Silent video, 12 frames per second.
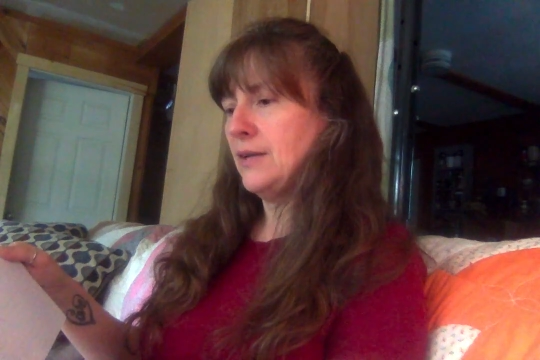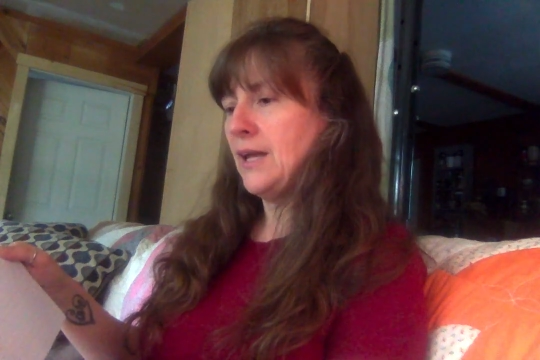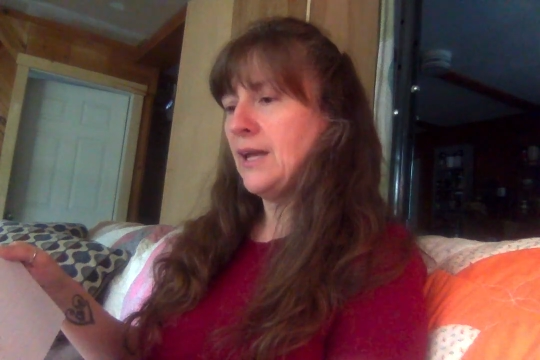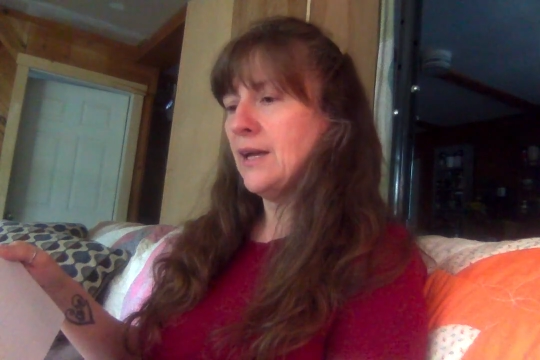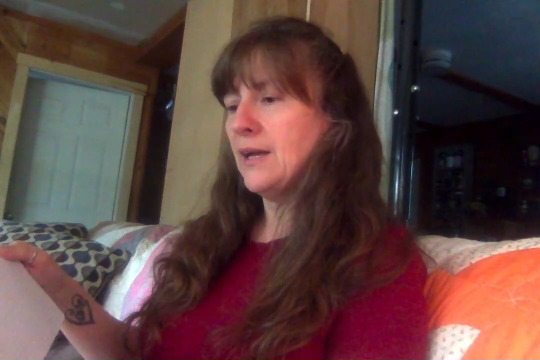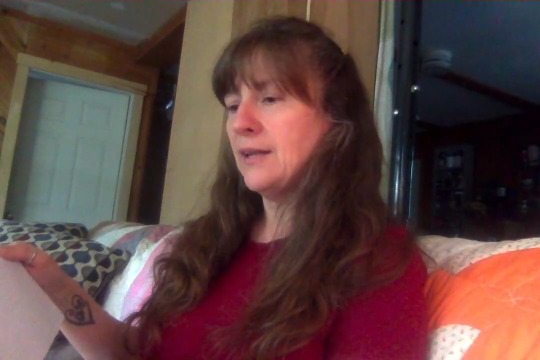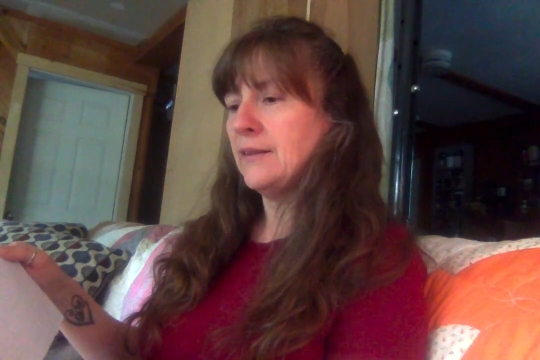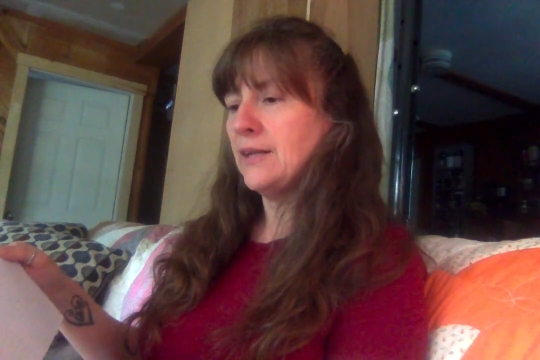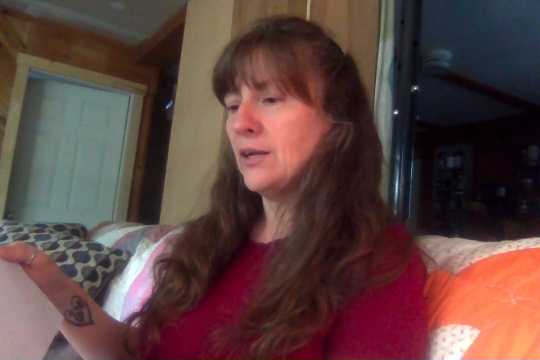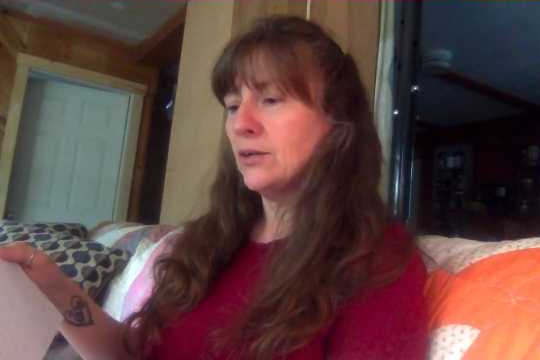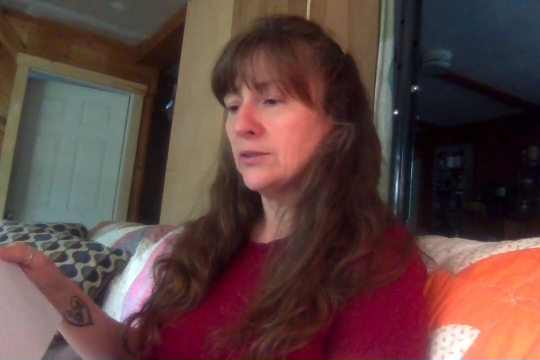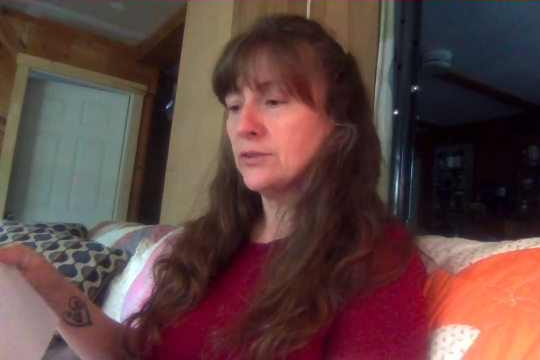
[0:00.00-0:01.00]
and the
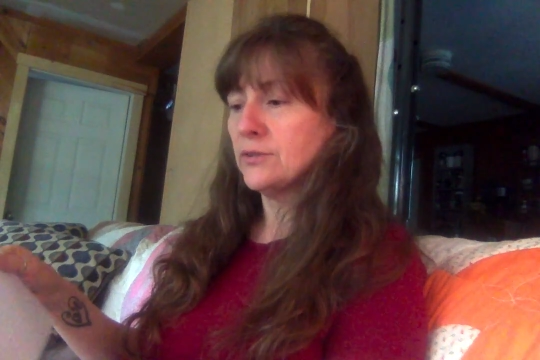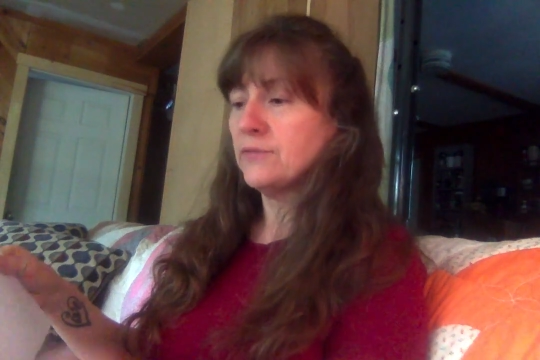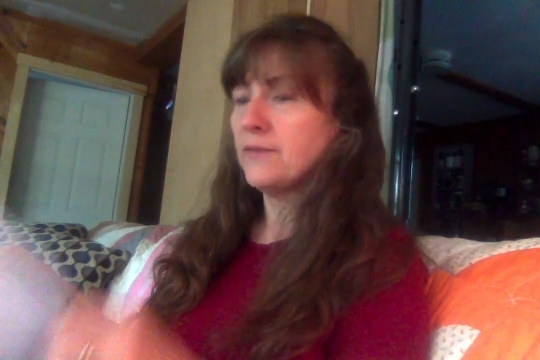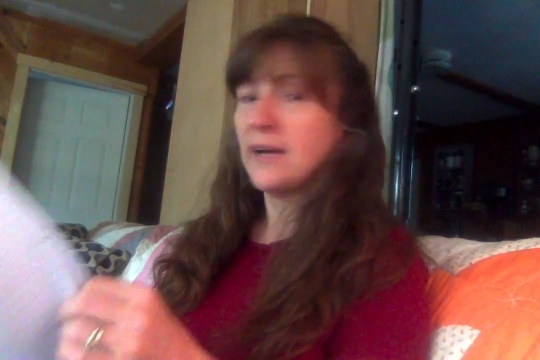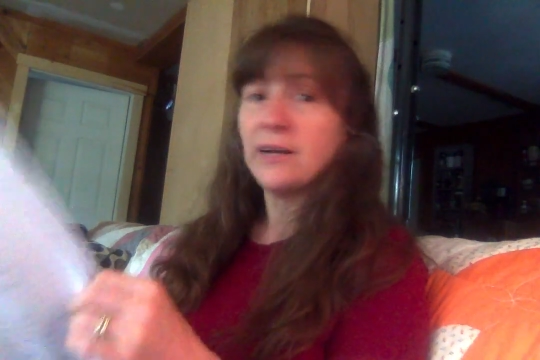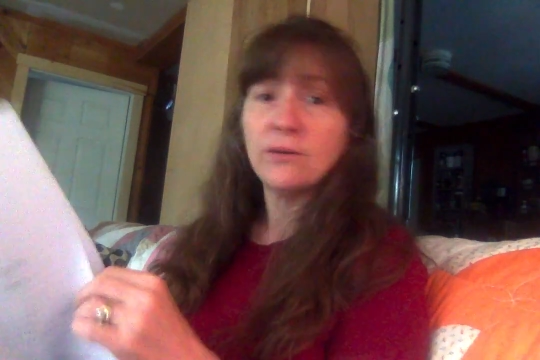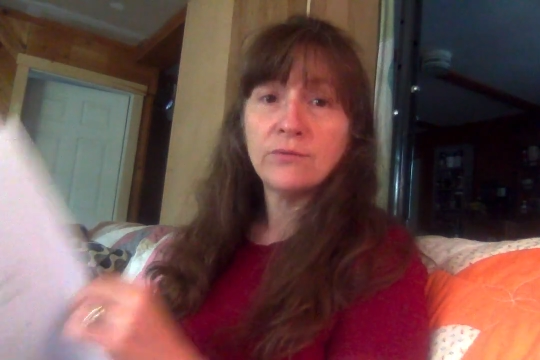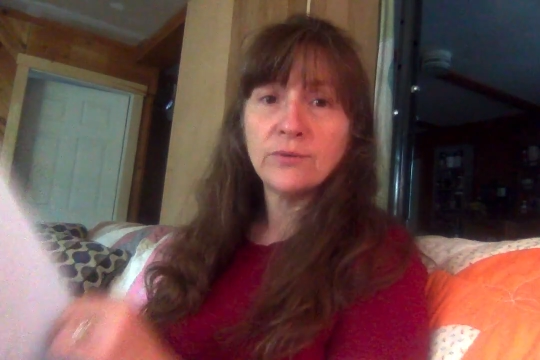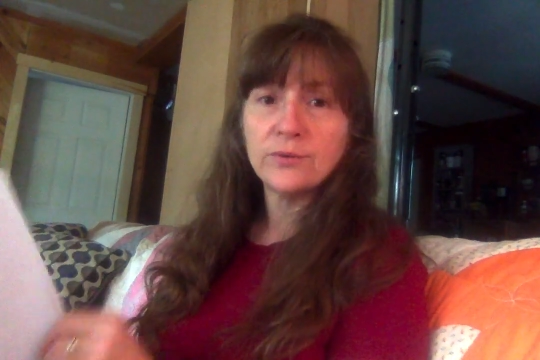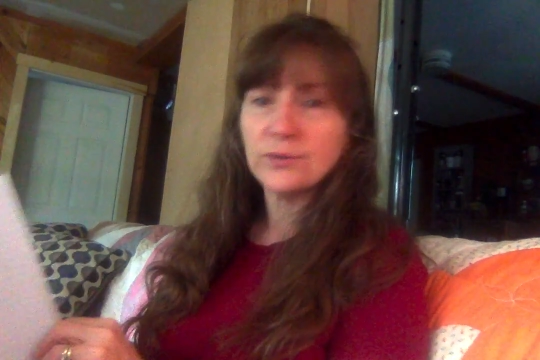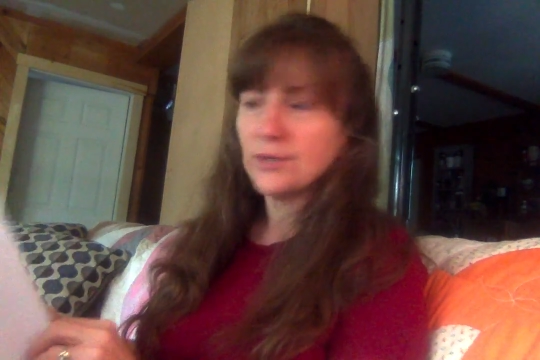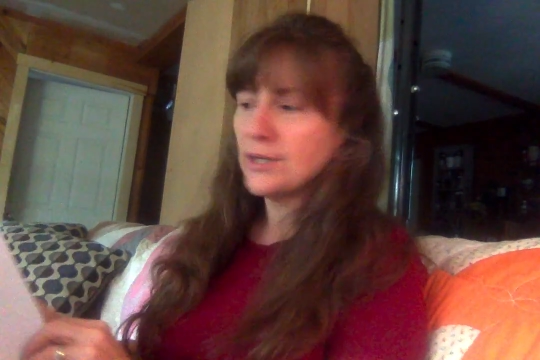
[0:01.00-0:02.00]
altered file
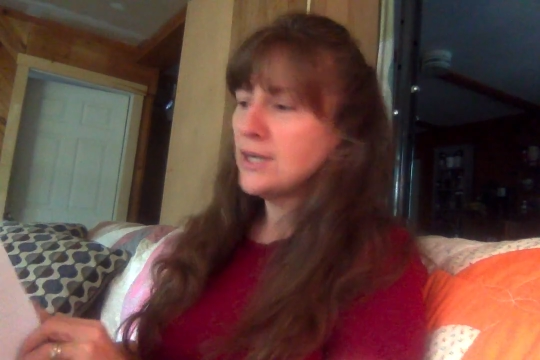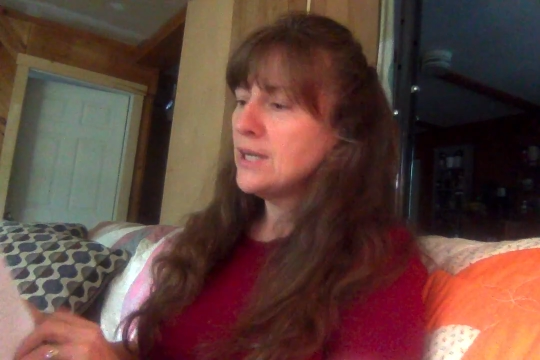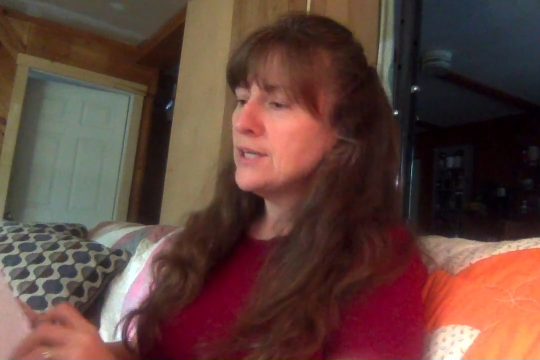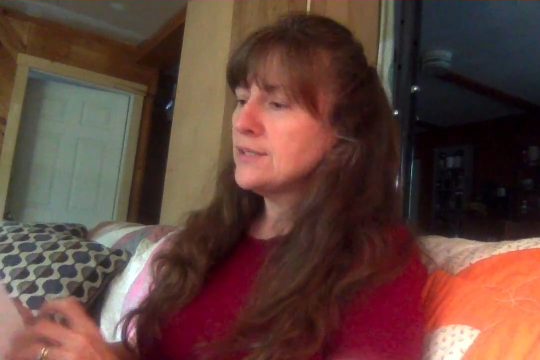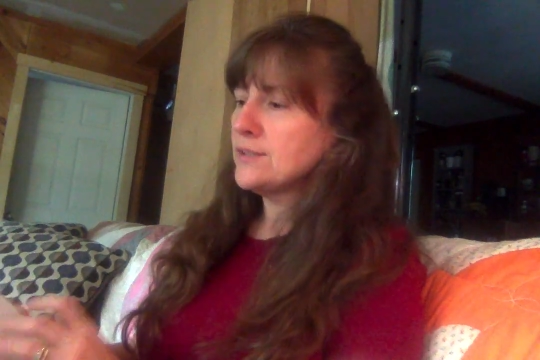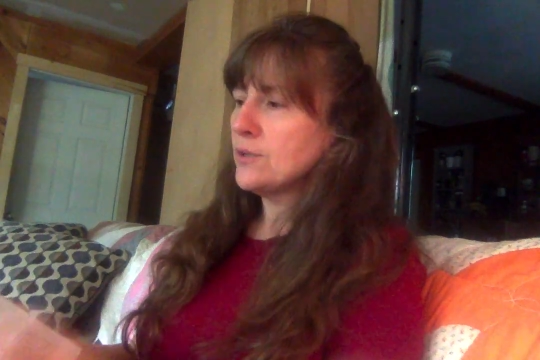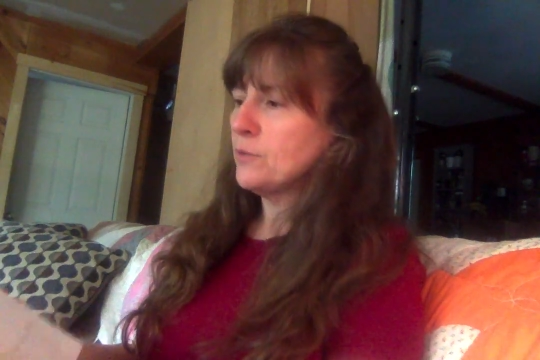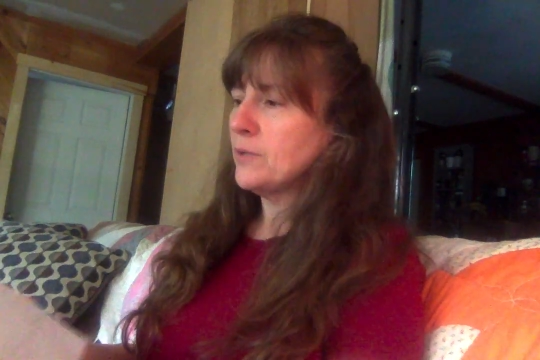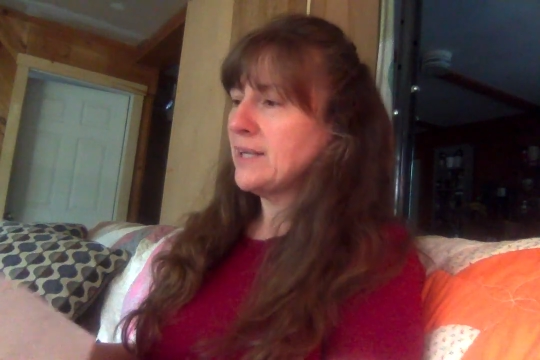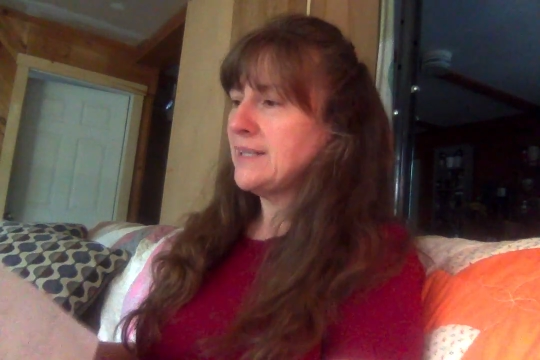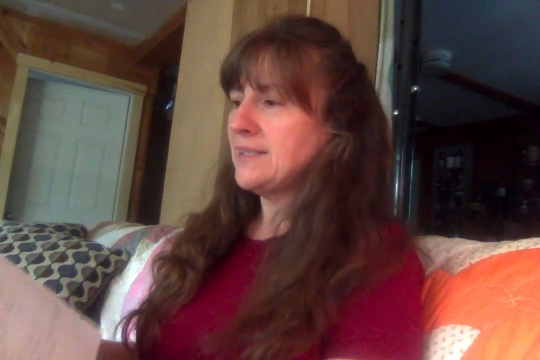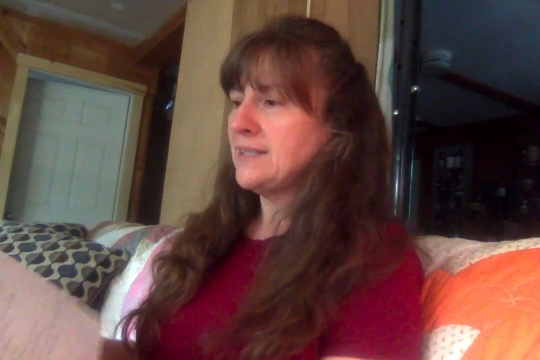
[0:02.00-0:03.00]
folder. So what
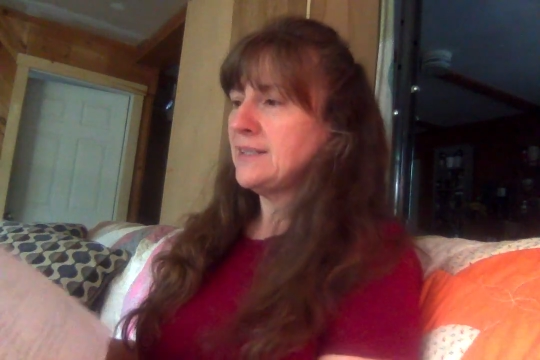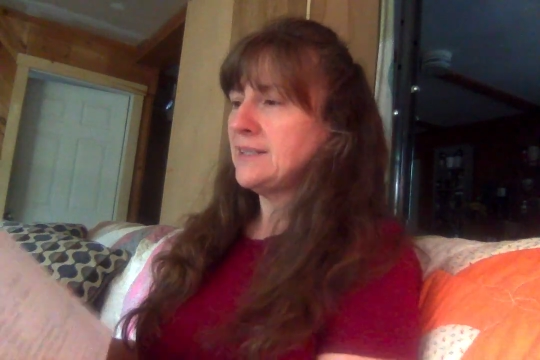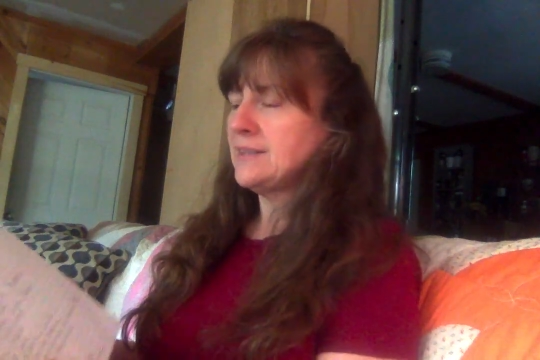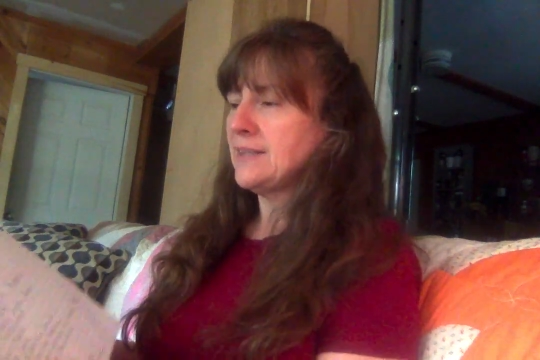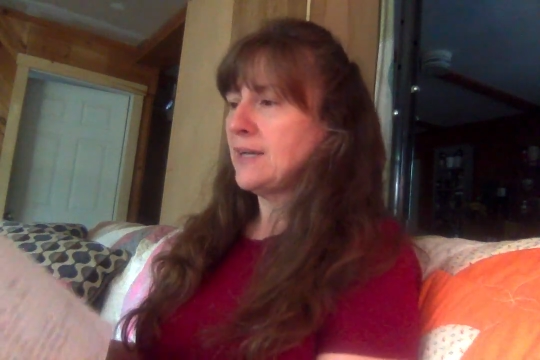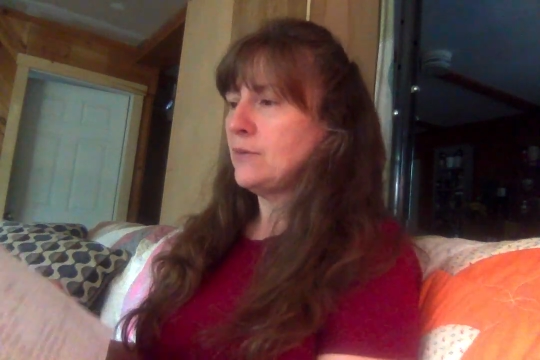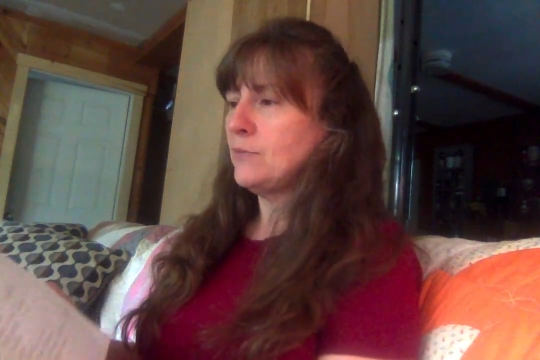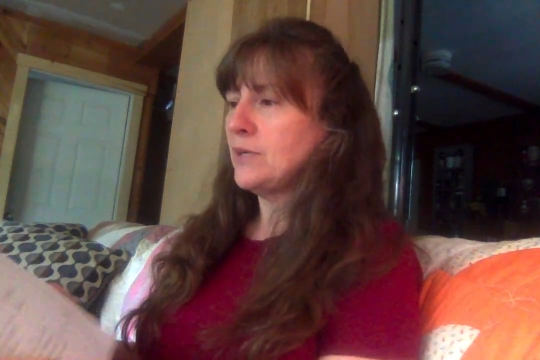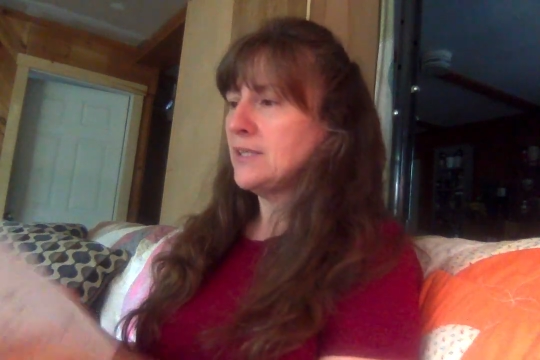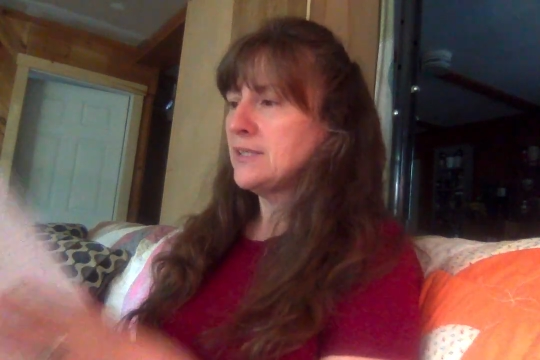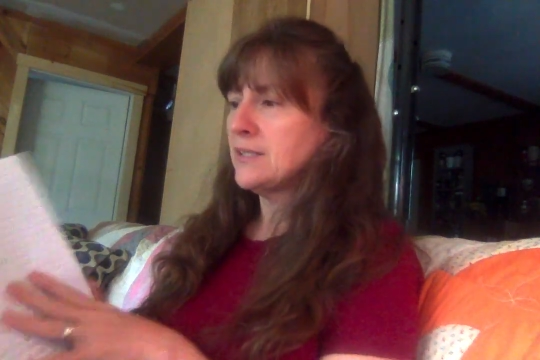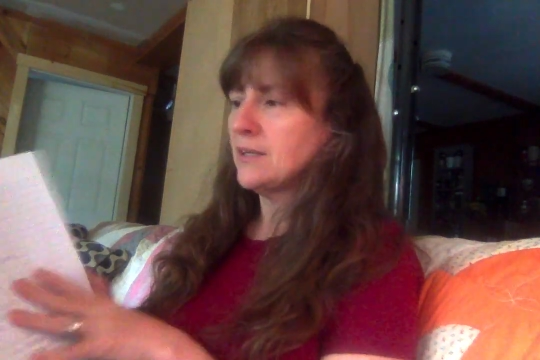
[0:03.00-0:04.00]
I did is I
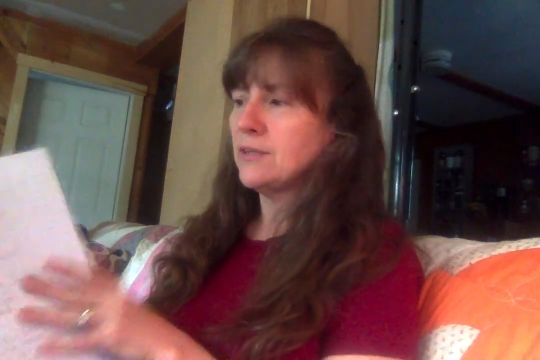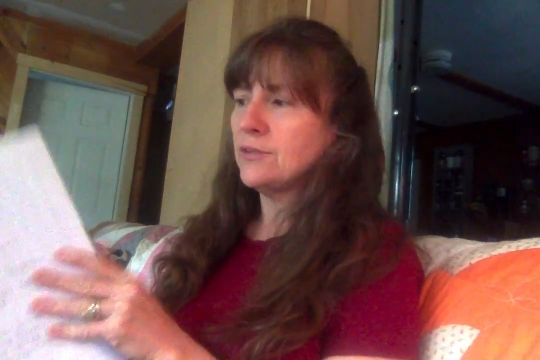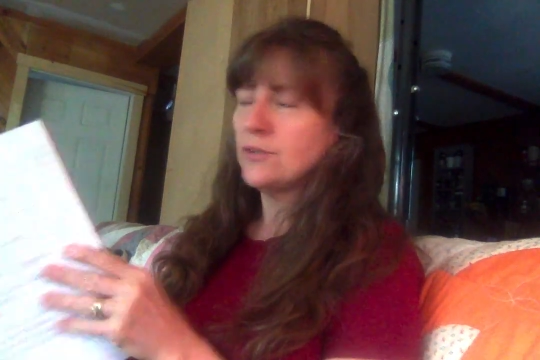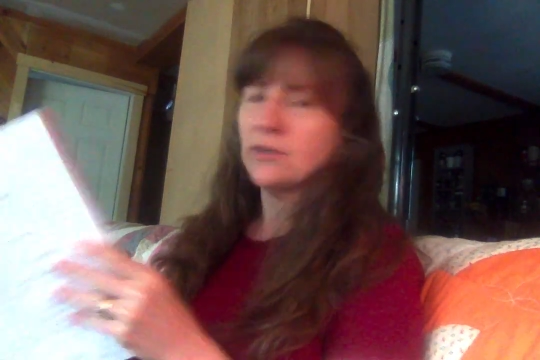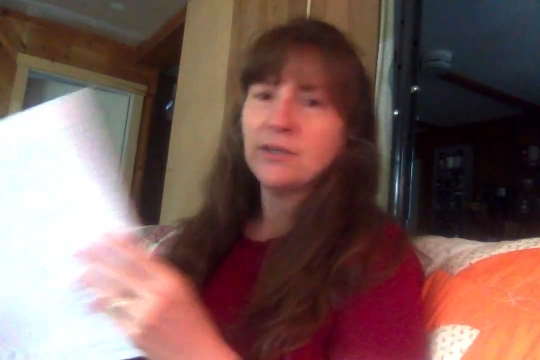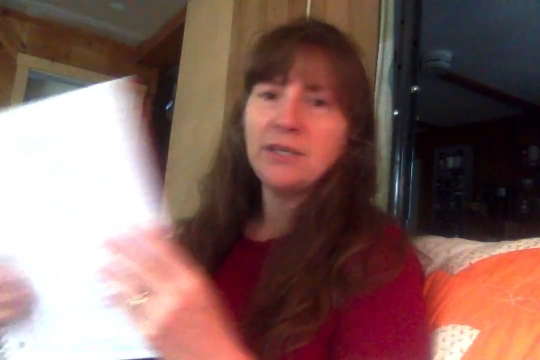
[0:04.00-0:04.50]
went under